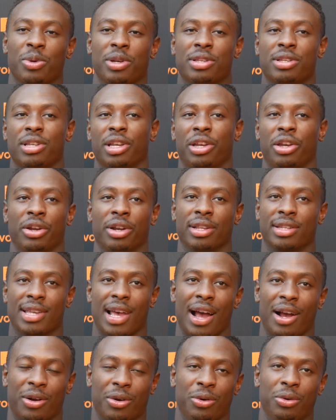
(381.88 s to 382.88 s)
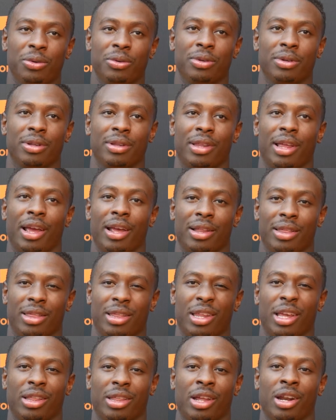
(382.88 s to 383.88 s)
secure the tackle, they're
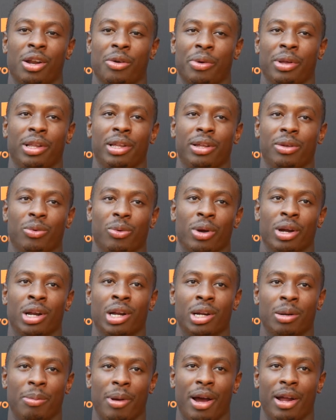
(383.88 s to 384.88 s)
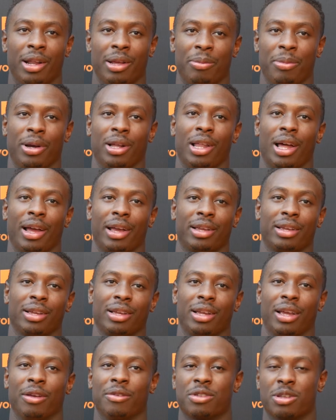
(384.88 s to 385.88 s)
not really worried about it. But like,
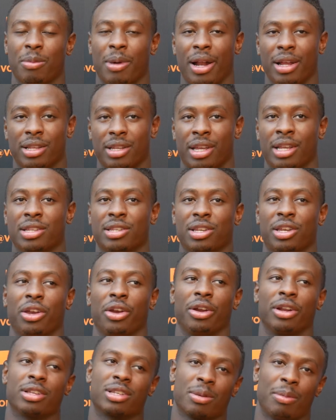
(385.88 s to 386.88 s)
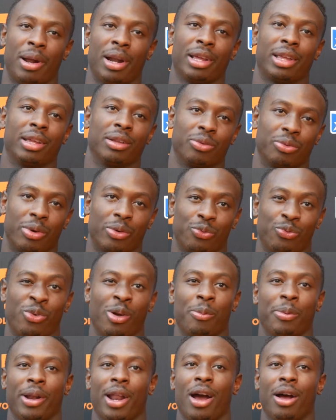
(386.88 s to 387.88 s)
if somebody can secure it, if somebody can
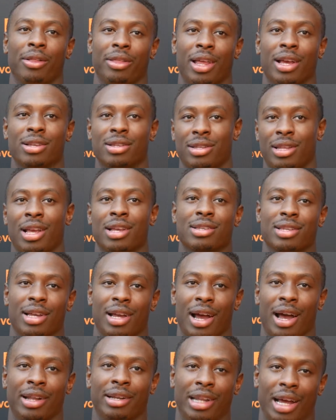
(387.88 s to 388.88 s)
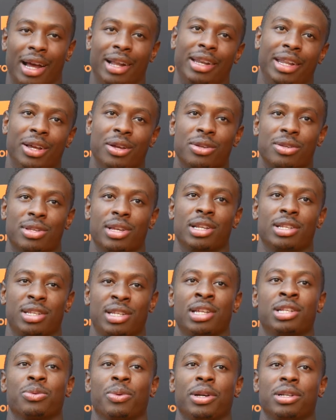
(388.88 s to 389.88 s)
rip it out, that's the ideal
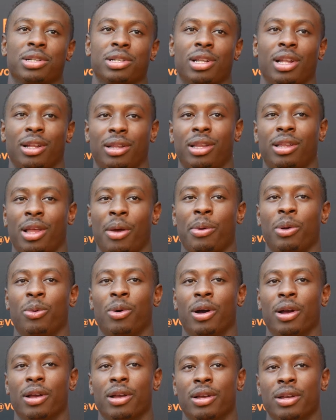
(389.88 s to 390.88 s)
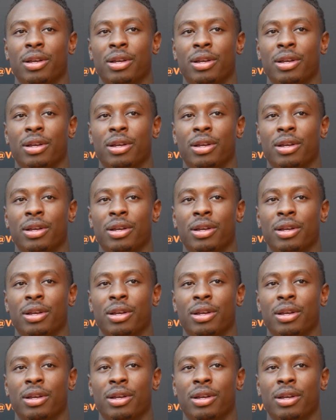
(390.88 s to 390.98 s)
situation that we want.